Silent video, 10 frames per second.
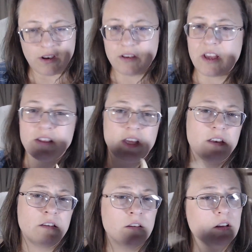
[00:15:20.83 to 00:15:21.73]
does it
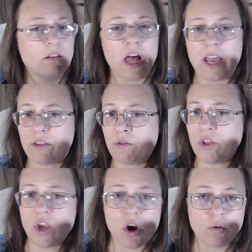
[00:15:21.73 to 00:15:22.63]
glide through the
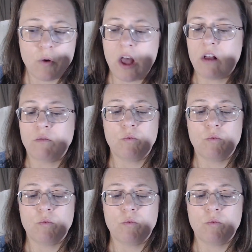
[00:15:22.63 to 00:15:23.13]
yarn well?